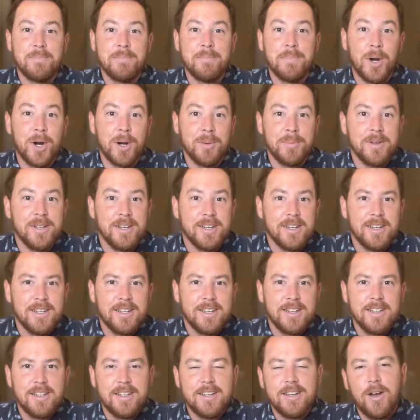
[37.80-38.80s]
Bourbon
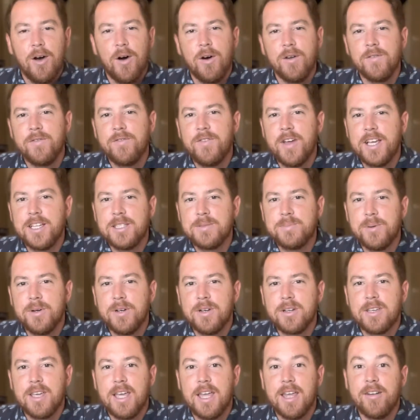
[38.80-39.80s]
on
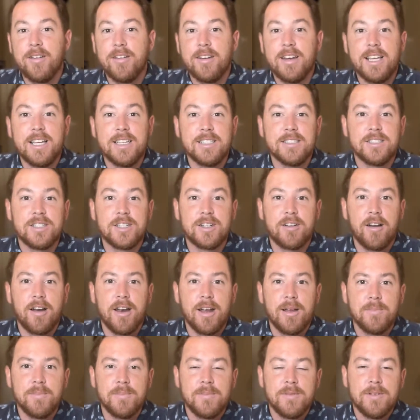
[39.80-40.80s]
Facebook and on
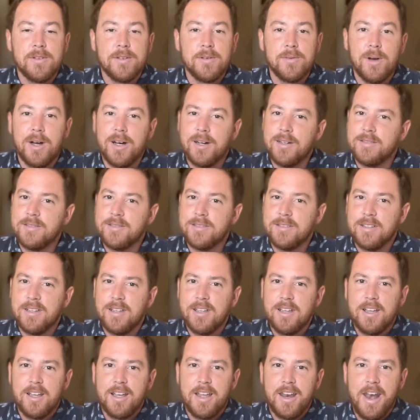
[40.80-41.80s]
Instagram. Well,
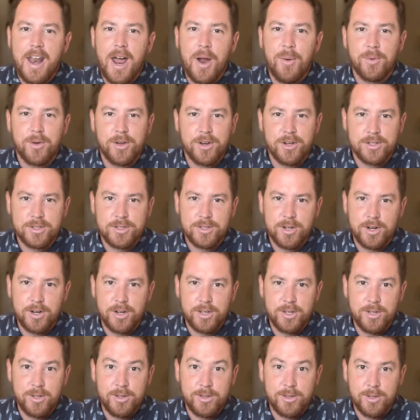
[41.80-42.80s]
now we're going to start a
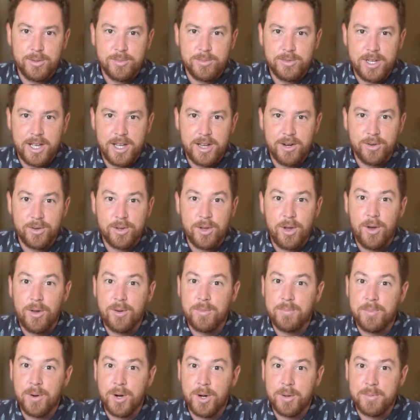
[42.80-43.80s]
YouTube channel
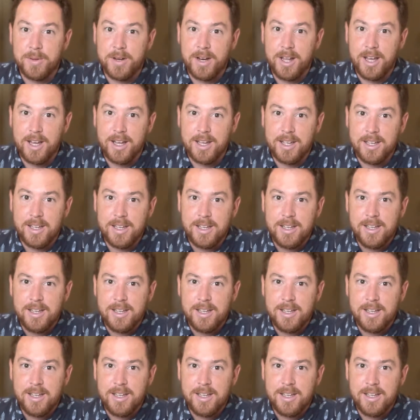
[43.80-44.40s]
called Bourbon Eye.